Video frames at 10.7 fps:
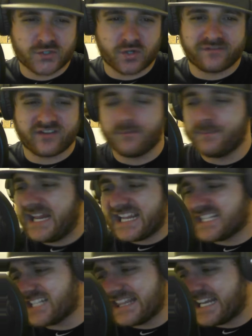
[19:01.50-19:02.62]
overall pick.
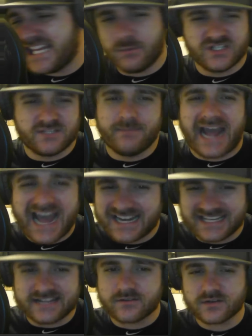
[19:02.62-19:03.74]
It's not that he was bad
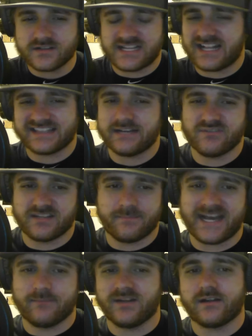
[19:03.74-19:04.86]
either. Not that he was a
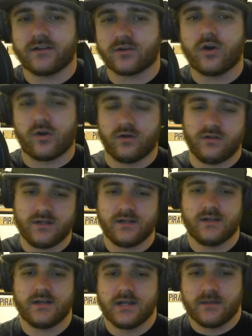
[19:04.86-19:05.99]
bad player at all.
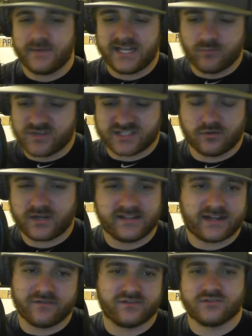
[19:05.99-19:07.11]
But he wasn't looking
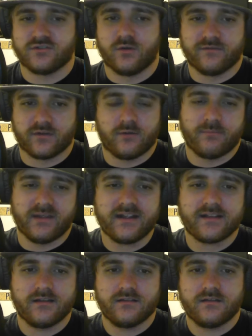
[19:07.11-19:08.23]
like a first overall pick.
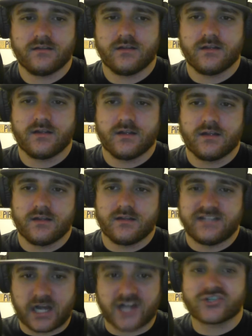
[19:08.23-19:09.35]

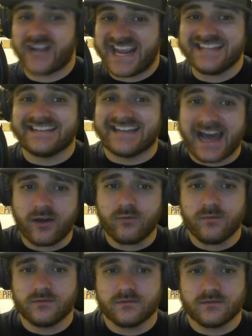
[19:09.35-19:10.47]
DeAndre Ayton now,
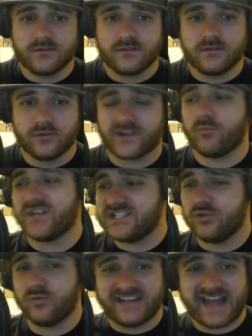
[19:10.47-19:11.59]
look at what he's
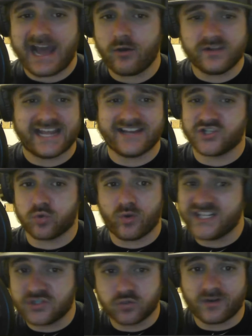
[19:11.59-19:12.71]
doing now, getting
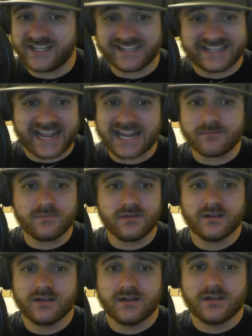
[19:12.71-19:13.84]
20-20 a game,
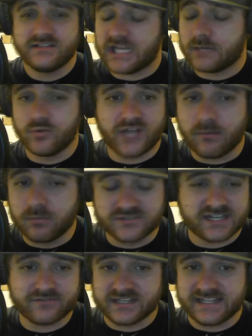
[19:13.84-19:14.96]
double-doubles
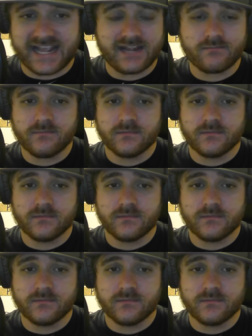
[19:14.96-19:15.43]
every game,